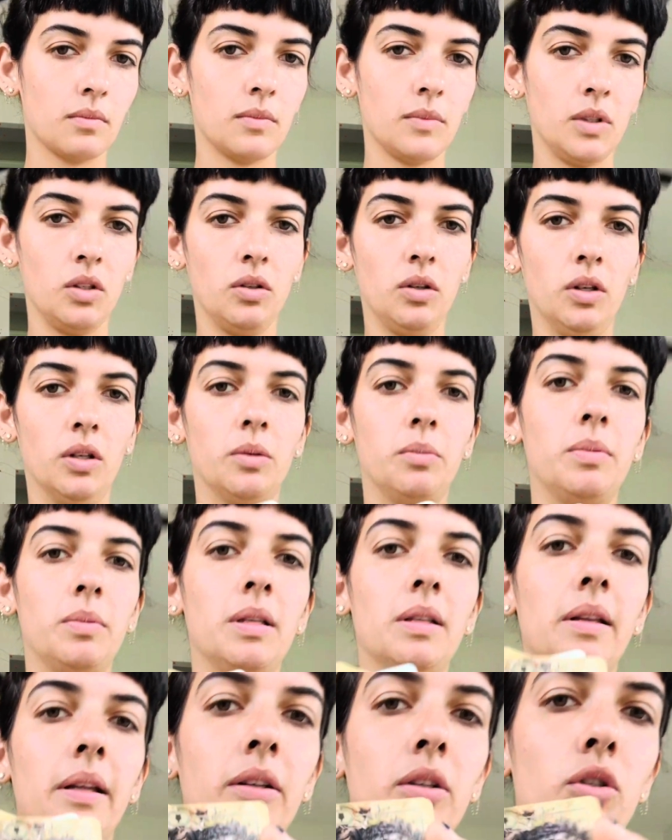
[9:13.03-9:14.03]
You could be
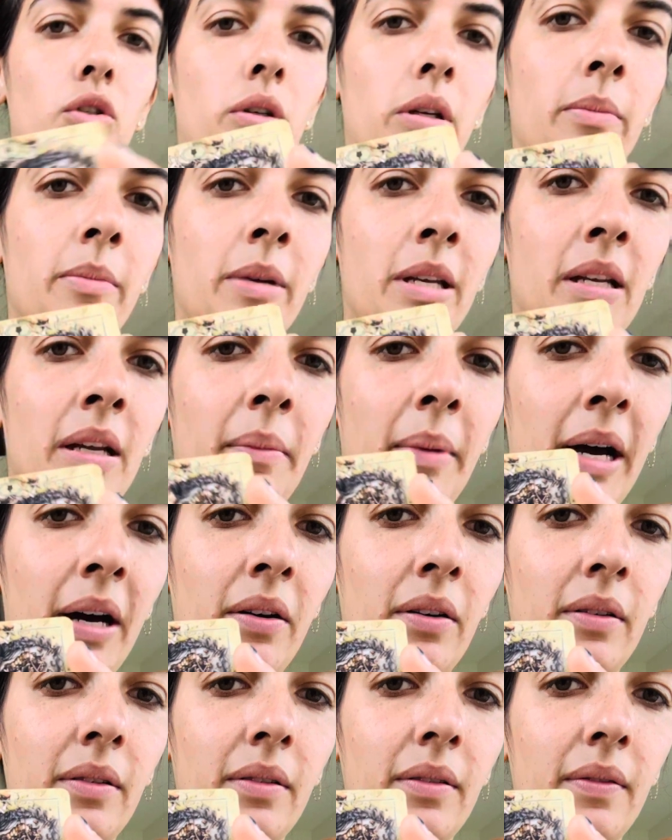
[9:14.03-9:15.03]
like dreaming
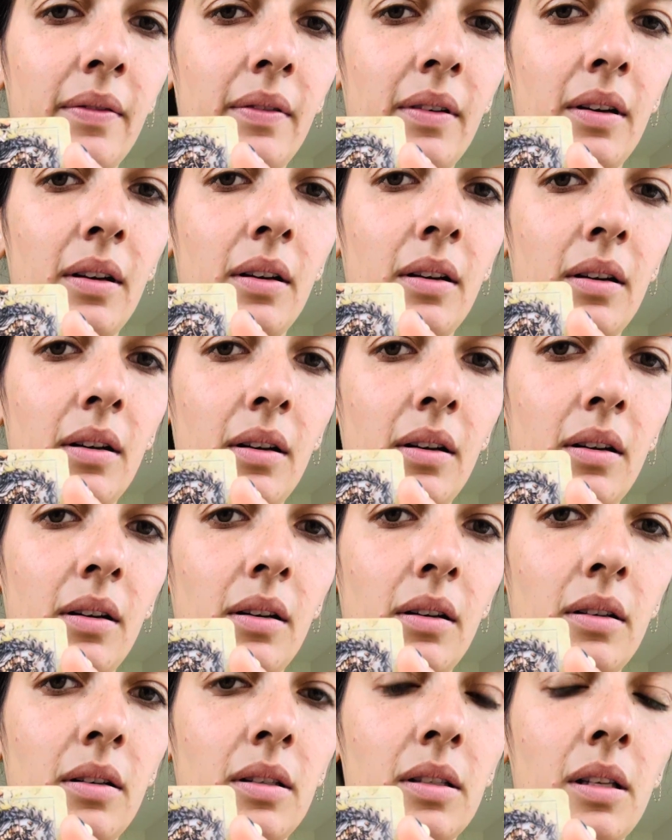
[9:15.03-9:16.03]
about
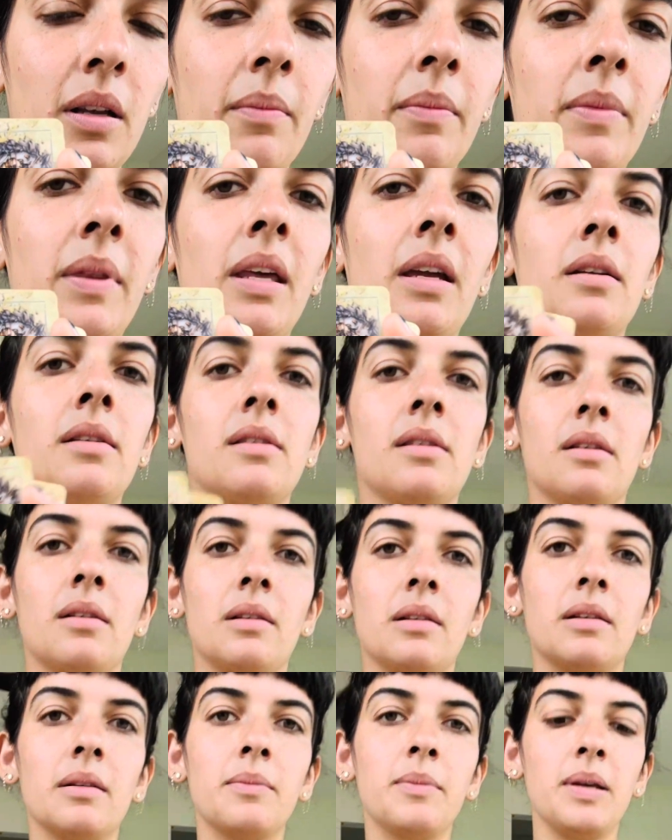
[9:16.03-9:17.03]
some things
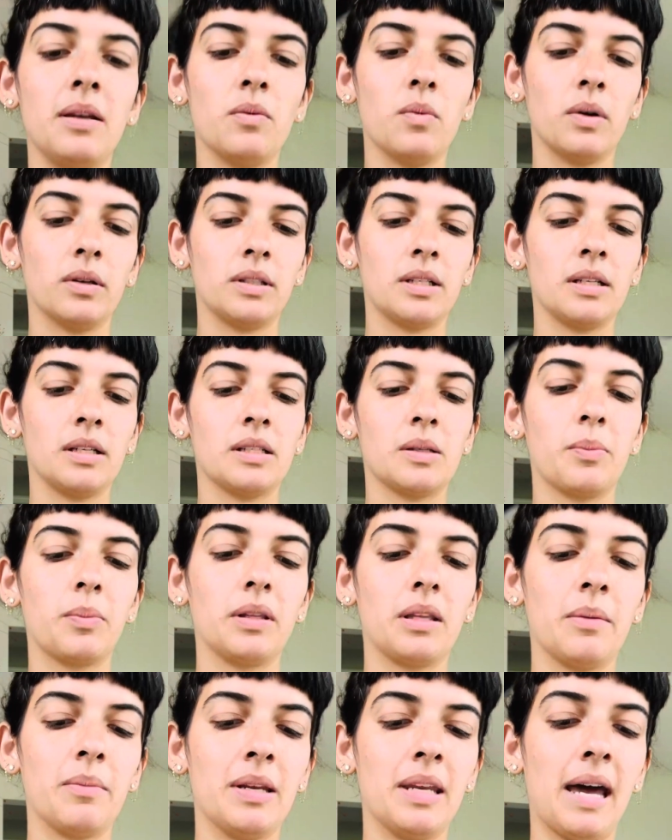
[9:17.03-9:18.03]
and be wanting to put
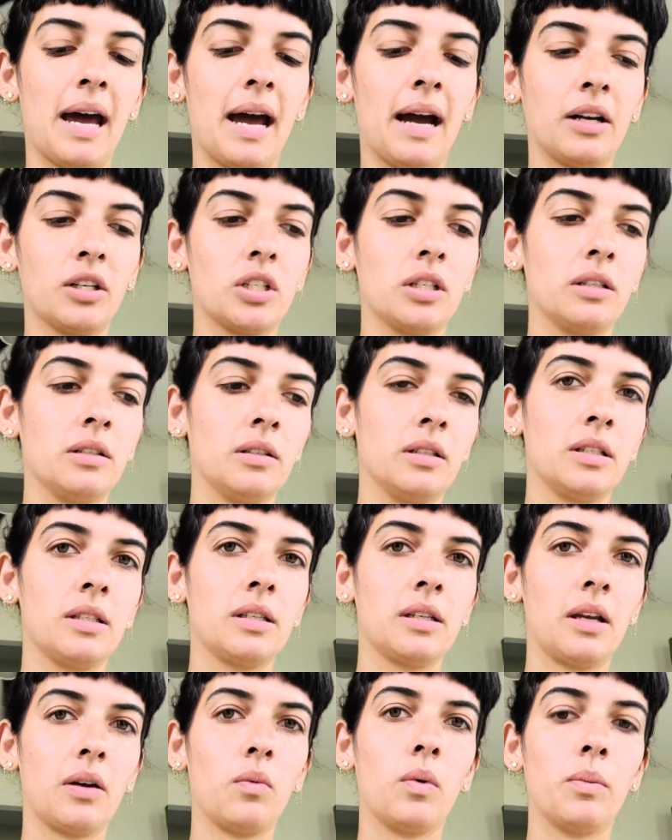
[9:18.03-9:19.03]
them into action. Let's
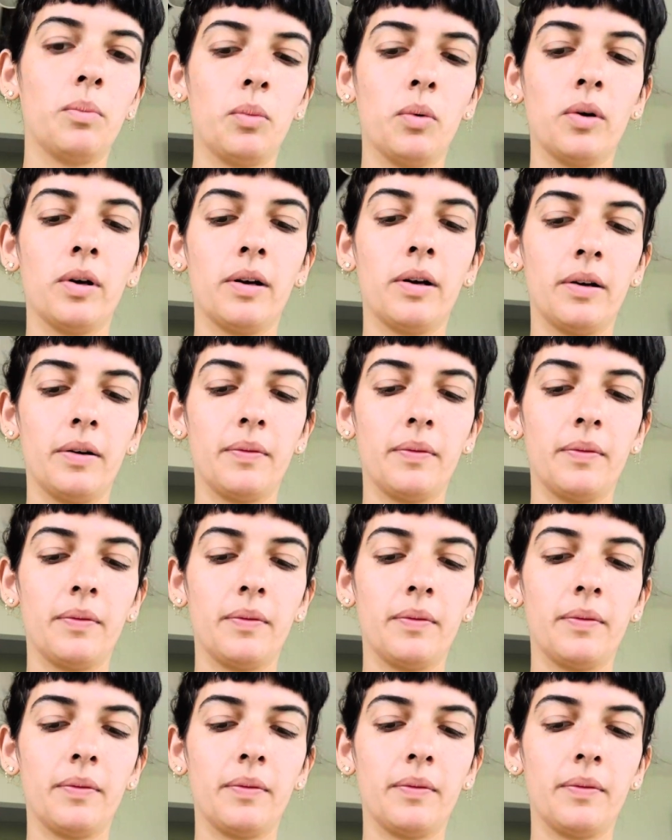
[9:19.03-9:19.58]
get one more.